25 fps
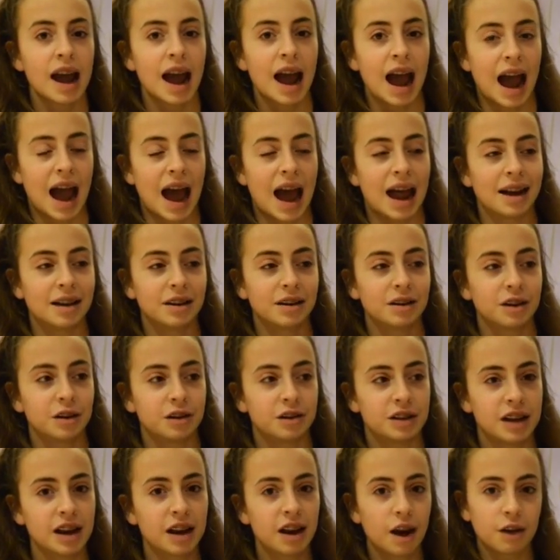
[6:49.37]
and
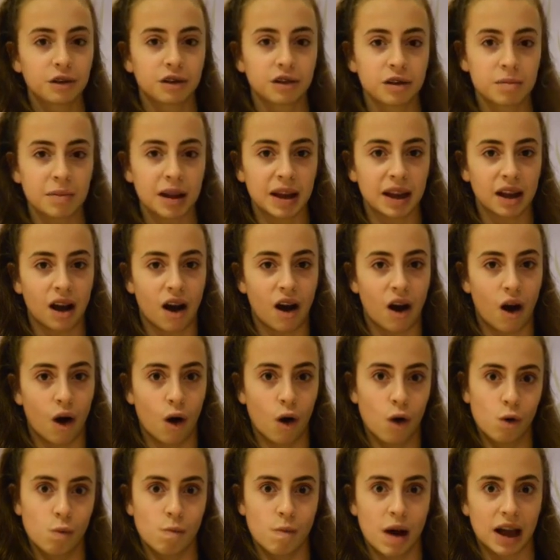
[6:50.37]
she goes to me,
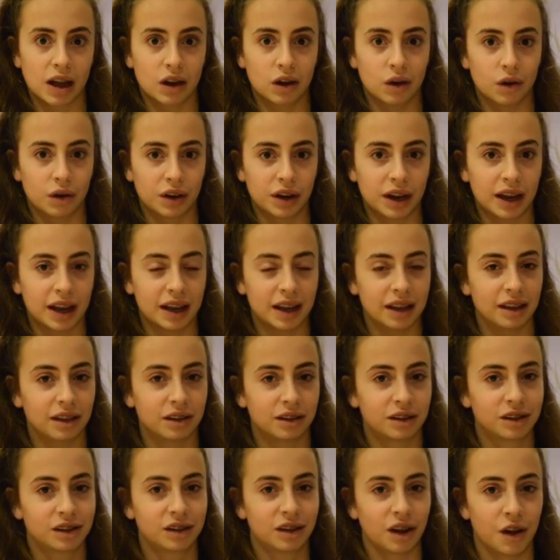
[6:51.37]
oh my god, he is
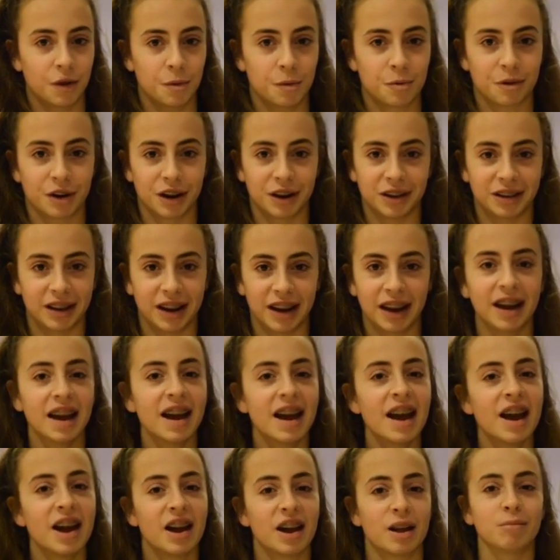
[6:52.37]
so pretty.
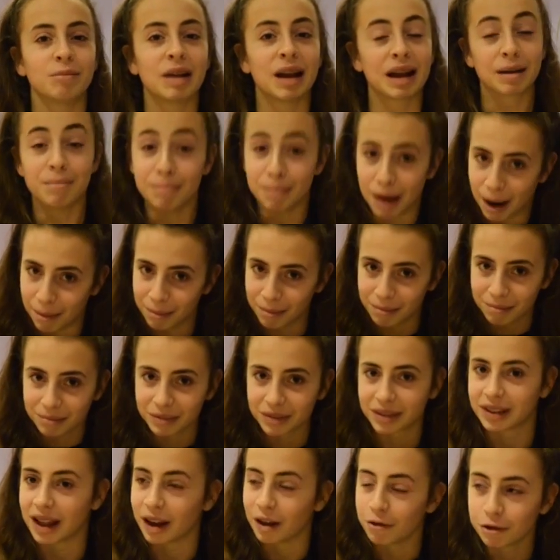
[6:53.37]
I'm like, Mum,
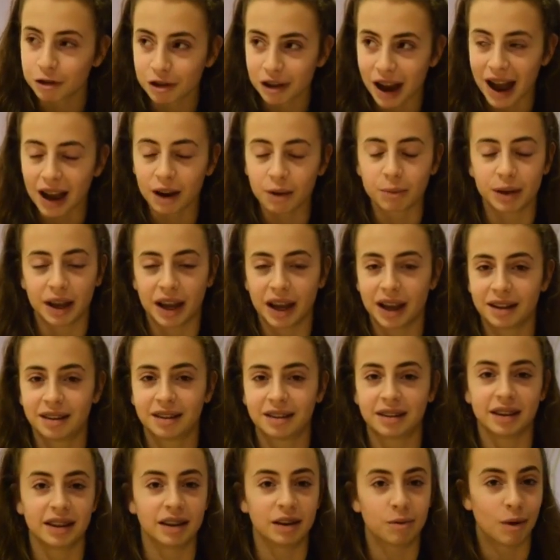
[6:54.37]
stay on track, we're here to
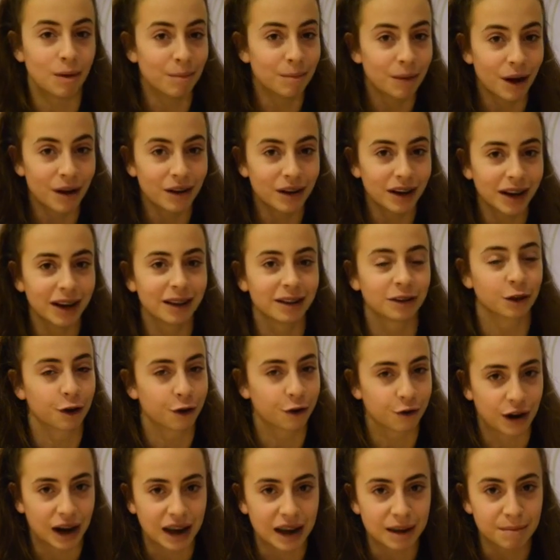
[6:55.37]
see one pony, it's a
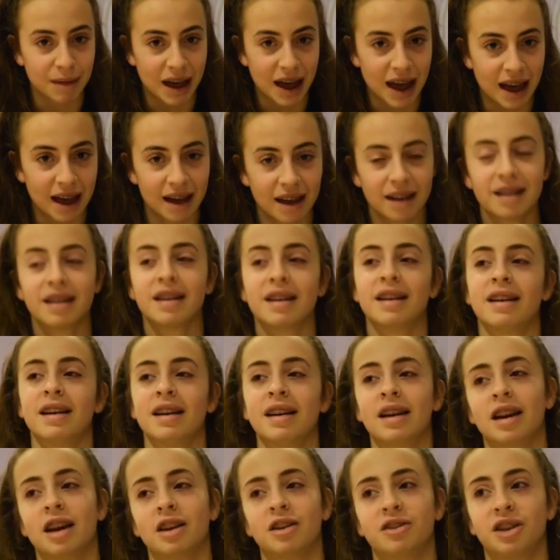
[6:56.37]
grey mare.
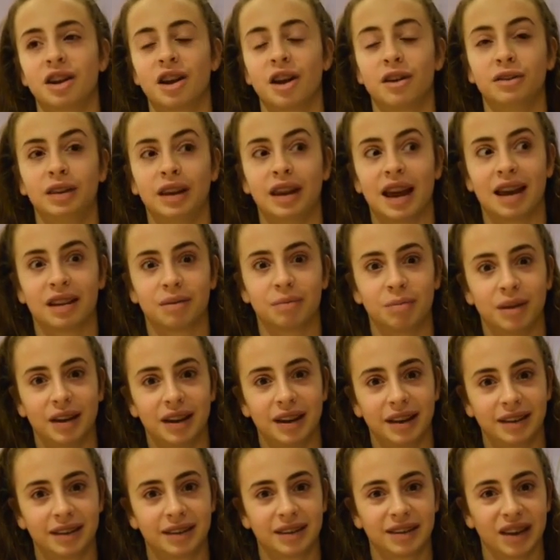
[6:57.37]
And she goes, yes, but
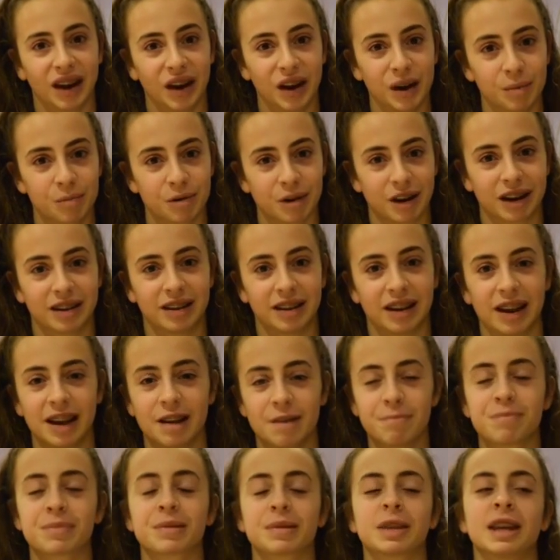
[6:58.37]
he's so pretty.
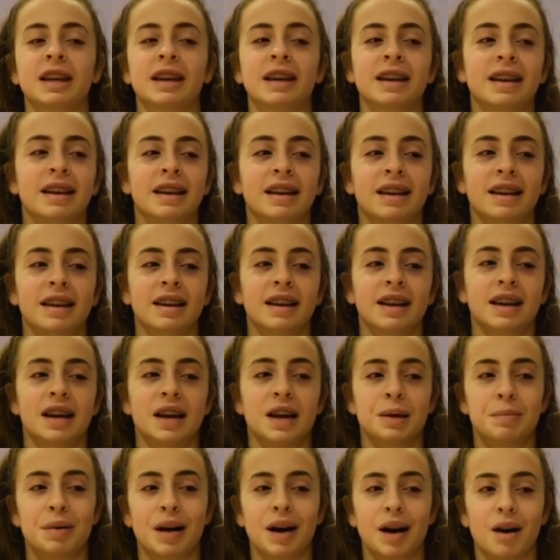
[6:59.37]

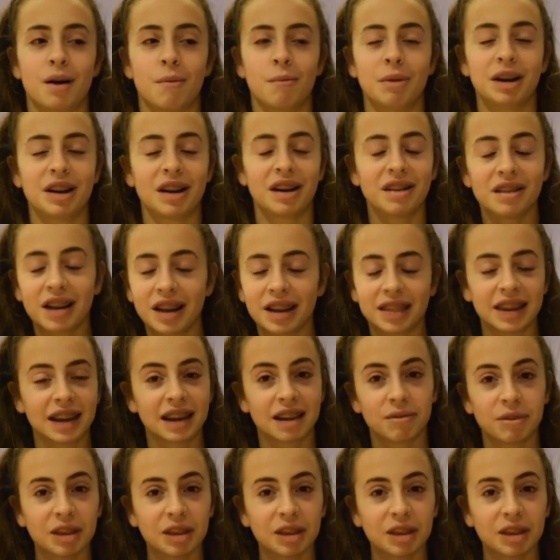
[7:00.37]
But we don't like thinking